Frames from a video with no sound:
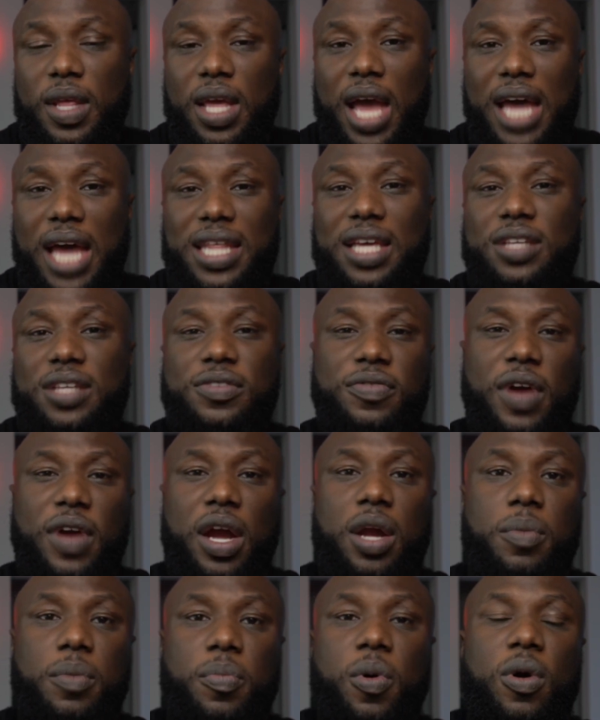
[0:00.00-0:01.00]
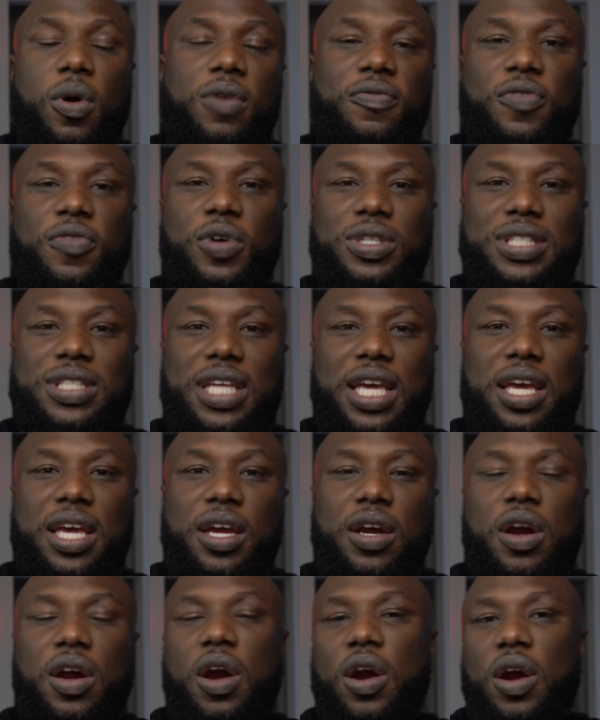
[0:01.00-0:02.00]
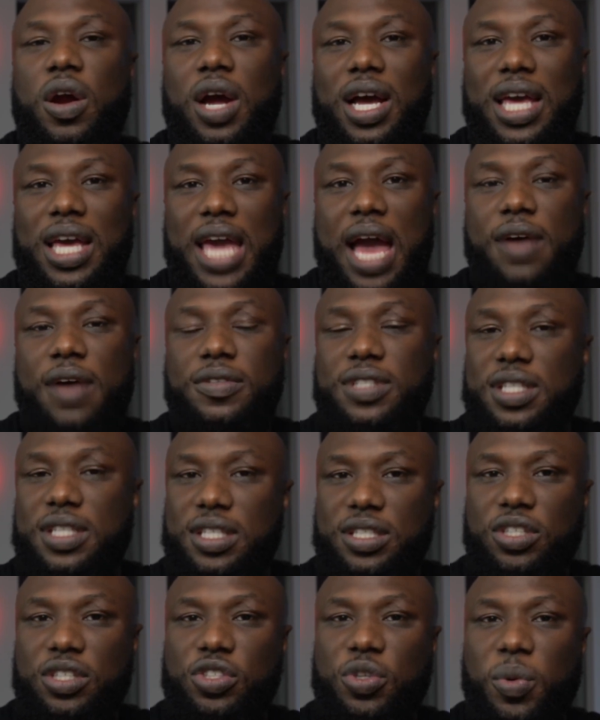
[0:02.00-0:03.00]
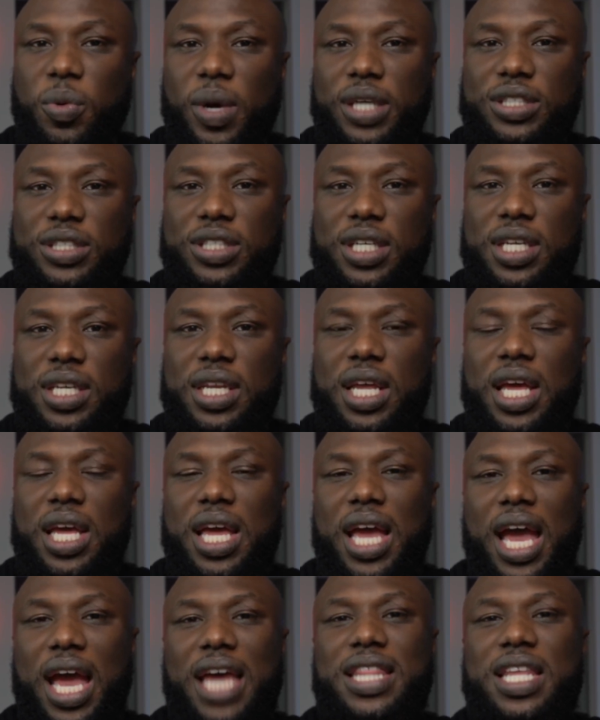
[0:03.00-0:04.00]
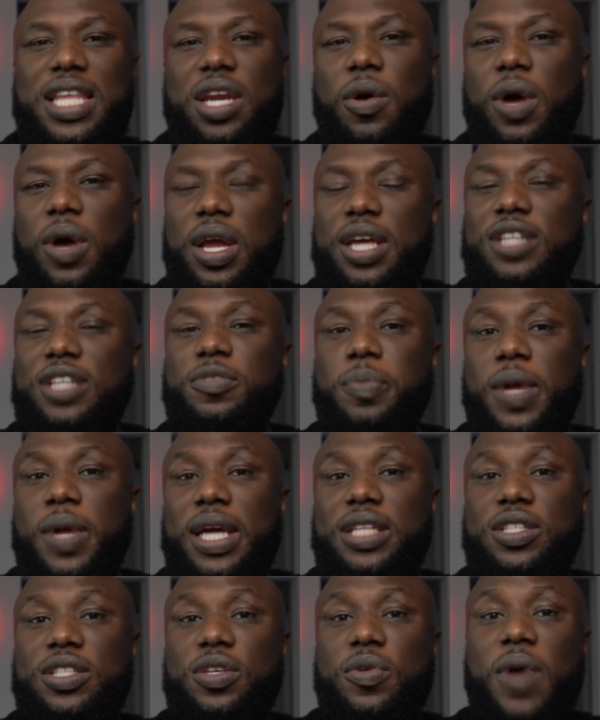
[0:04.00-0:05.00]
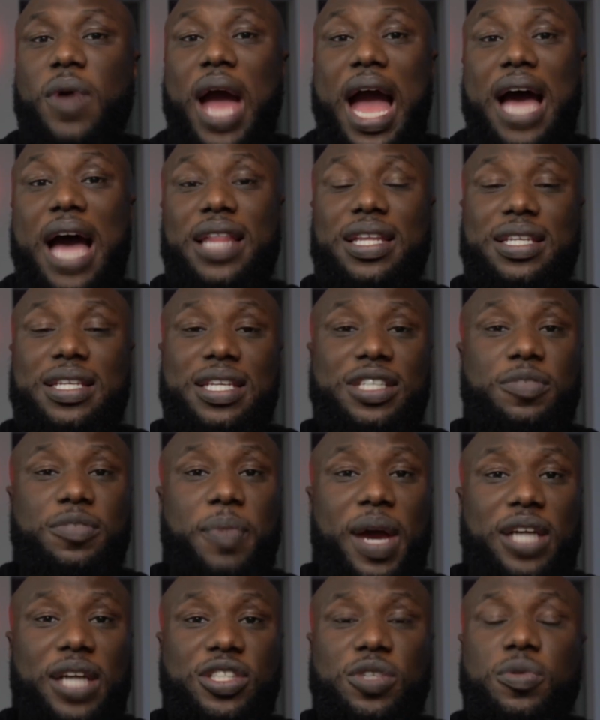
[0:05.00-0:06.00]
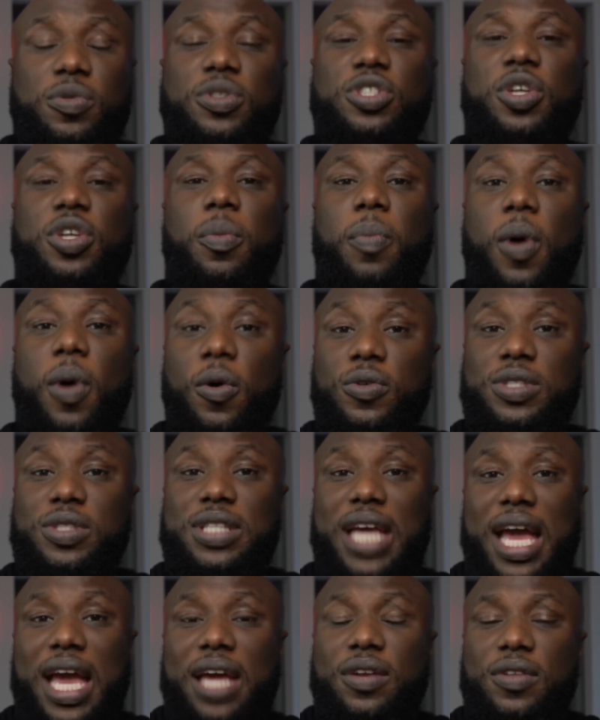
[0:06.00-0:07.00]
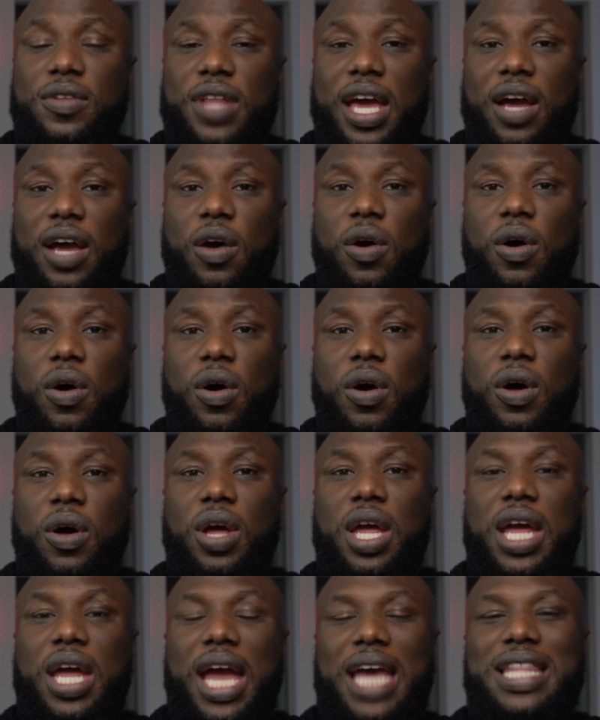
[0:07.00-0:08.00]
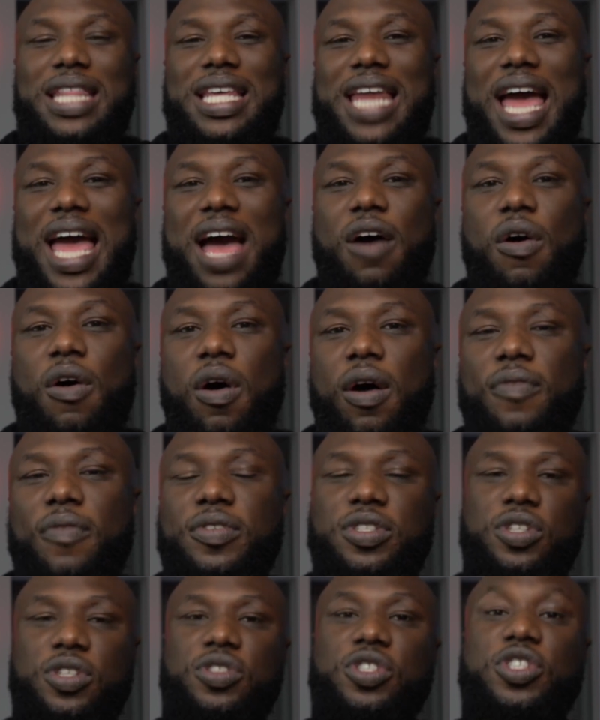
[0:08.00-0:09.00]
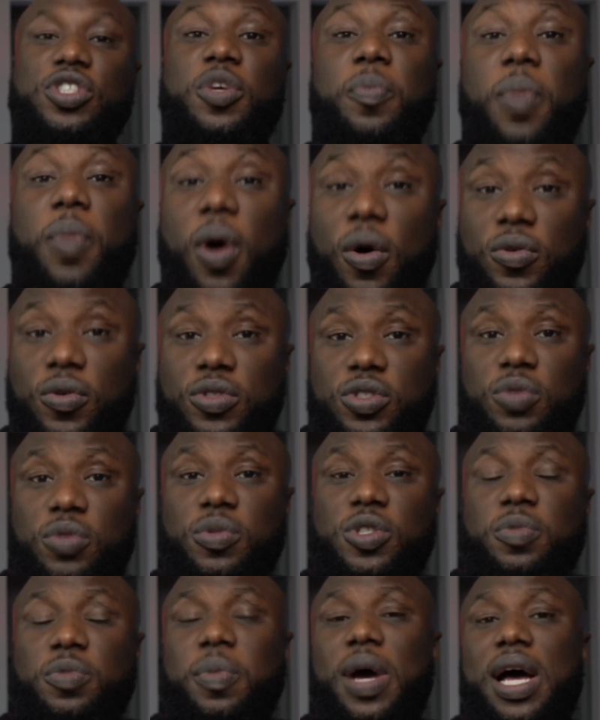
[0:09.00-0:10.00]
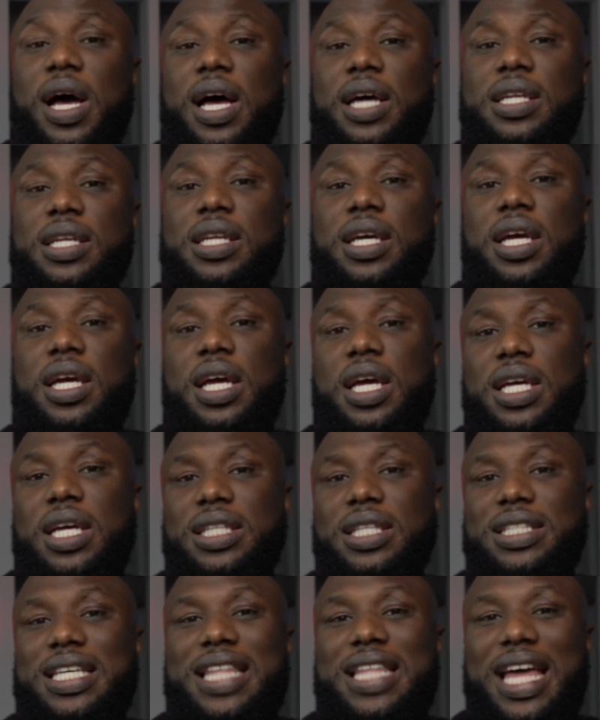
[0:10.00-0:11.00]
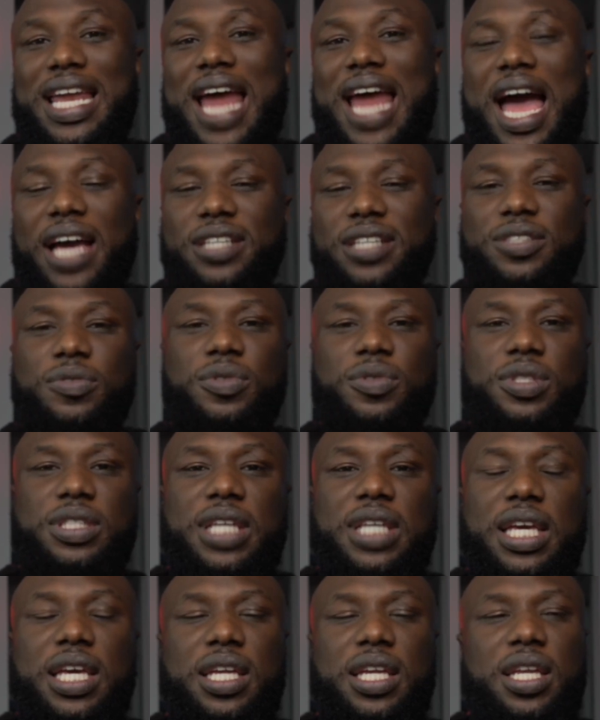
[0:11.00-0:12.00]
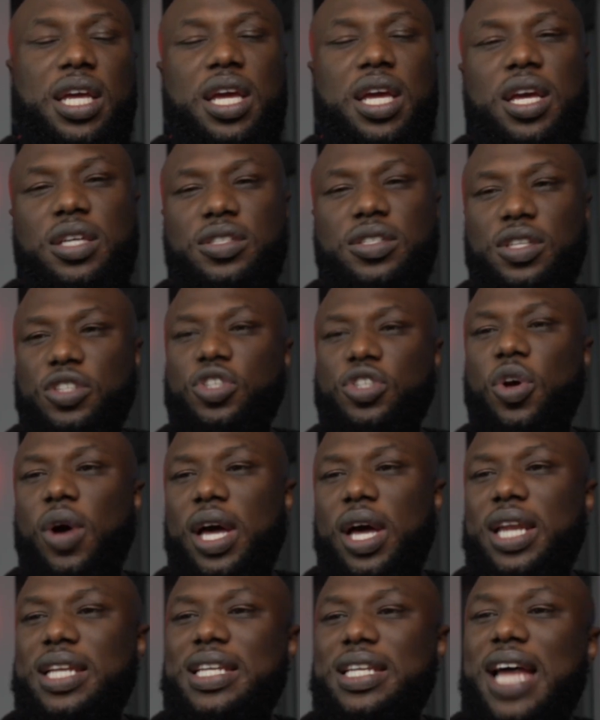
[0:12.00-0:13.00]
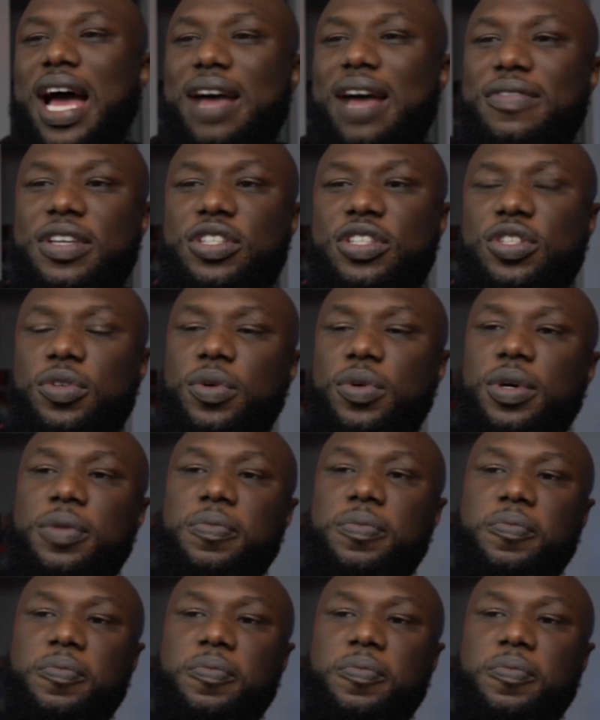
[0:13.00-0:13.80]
I think it's very important for us to hear her accounts of the situation. And then I'm going to explain to you how the dispatcher was supposed to handle that call and then how officers are supposed to respond to that actual scene. So let's go ahead and dive into it.